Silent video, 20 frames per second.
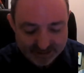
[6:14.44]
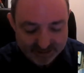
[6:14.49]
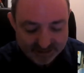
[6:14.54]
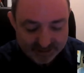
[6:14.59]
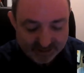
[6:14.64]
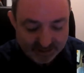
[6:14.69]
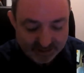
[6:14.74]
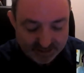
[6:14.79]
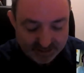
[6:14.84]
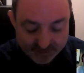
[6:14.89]

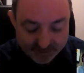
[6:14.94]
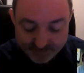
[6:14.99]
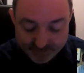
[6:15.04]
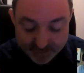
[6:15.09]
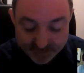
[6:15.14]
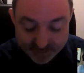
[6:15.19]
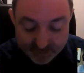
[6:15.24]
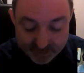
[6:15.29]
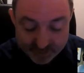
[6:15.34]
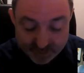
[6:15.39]
The
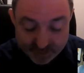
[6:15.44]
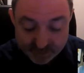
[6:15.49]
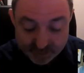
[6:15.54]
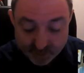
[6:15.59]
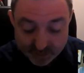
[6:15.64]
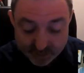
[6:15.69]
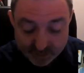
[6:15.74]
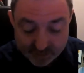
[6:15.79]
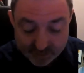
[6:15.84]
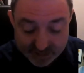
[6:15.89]
other
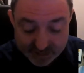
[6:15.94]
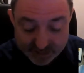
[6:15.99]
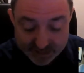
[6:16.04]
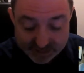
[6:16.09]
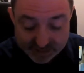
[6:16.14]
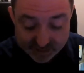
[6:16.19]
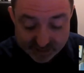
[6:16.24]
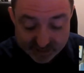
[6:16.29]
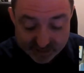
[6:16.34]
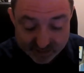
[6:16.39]
one in there
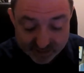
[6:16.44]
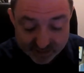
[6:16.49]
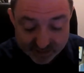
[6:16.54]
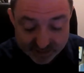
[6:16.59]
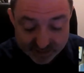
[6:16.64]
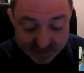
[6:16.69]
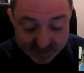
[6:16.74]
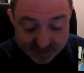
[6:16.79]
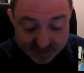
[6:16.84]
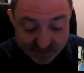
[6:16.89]
that's
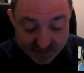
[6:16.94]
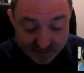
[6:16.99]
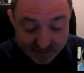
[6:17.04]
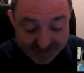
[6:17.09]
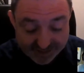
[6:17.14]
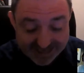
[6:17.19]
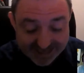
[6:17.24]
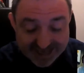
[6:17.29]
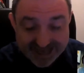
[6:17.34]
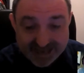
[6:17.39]
interesting is the
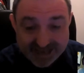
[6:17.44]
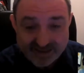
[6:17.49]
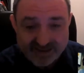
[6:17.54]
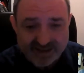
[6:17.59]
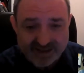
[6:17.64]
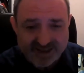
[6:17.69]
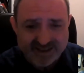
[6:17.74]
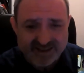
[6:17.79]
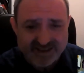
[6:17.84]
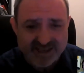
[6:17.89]
light
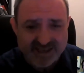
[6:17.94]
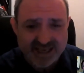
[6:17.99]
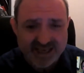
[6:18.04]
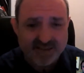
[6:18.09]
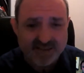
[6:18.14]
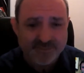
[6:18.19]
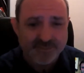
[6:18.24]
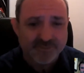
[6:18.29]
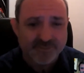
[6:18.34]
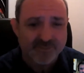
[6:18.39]
lactic
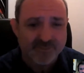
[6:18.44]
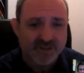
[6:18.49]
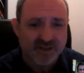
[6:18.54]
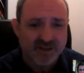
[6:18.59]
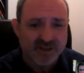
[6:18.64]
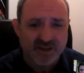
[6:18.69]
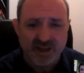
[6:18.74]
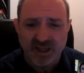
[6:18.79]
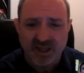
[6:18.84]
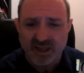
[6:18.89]
thing.
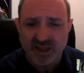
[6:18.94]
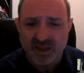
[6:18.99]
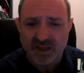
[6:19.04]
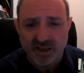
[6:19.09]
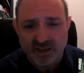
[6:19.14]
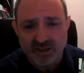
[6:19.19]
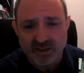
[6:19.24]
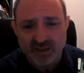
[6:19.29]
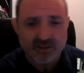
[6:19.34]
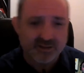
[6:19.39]

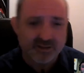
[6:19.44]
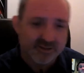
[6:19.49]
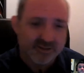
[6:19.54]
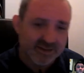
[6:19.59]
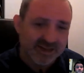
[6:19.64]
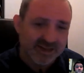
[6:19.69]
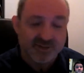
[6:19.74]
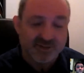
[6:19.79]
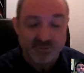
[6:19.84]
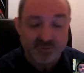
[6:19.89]

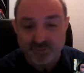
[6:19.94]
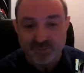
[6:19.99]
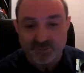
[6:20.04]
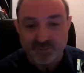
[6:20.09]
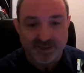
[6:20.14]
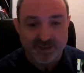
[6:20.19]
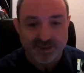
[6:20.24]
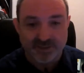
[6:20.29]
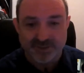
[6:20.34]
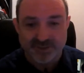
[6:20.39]
That's
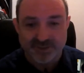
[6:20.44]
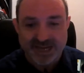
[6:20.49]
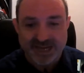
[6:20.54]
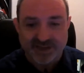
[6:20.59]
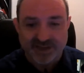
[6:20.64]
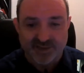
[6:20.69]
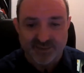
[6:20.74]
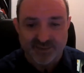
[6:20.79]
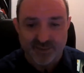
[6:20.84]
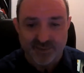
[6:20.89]
right on the
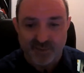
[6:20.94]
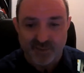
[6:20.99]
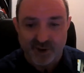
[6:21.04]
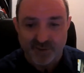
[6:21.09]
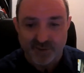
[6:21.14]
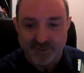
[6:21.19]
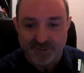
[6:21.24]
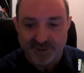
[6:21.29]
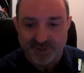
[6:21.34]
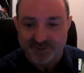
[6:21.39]
edge of
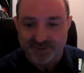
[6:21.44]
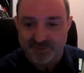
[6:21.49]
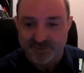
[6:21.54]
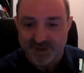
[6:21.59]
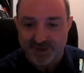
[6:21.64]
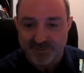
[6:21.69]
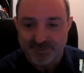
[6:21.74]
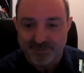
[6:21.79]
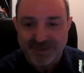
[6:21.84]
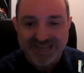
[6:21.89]
appropriate, in
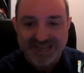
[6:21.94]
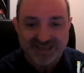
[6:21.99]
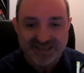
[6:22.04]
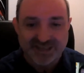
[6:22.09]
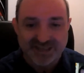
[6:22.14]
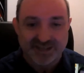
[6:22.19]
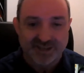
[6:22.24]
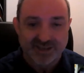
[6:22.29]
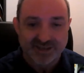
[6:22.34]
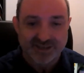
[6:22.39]
my
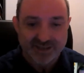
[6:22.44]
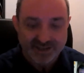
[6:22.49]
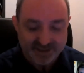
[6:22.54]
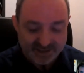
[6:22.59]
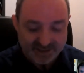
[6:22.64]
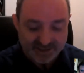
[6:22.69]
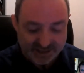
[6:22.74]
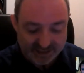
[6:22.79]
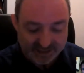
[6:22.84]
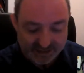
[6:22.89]
opinion.
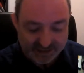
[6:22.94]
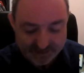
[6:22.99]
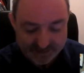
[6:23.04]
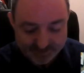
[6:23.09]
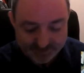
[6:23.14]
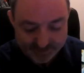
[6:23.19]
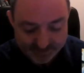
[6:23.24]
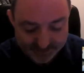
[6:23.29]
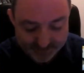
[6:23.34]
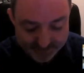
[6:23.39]

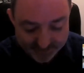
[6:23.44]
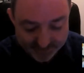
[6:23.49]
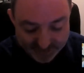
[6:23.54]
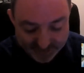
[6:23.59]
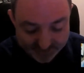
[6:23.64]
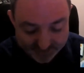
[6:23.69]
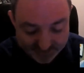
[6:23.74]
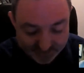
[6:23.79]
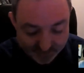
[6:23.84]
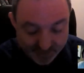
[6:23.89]
If you
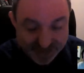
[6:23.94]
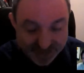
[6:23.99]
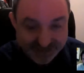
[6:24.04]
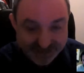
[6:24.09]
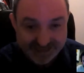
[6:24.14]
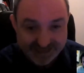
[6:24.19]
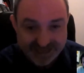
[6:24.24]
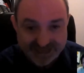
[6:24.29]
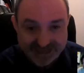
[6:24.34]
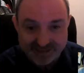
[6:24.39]
have any real
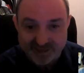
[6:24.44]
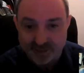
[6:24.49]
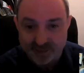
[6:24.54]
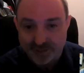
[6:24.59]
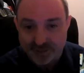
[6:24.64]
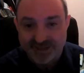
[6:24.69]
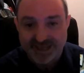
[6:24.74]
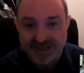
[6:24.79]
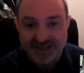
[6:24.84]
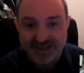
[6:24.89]
lacto
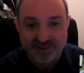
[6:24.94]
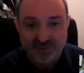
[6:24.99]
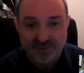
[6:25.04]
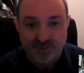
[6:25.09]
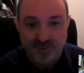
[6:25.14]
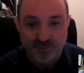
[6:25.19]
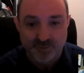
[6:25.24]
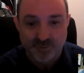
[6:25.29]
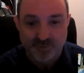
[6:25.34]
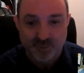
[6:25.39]
in there, you're
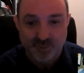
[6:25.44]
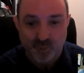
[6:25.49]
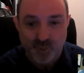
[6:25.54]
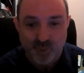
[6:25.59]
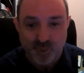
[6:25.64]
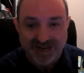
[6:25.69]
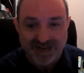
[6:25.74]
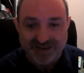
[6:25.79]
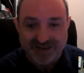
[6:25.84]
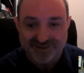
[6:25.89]

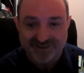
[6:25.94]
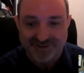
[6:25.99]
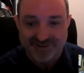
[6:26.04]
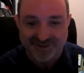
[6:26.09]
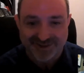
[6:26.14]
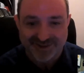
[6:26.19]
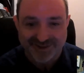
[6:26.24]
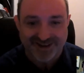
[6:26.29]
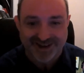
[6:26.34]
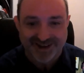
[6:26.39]
well out of
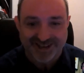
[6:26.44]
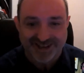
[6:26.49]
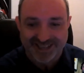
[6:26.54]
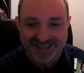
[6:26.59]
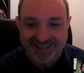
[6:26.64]
style.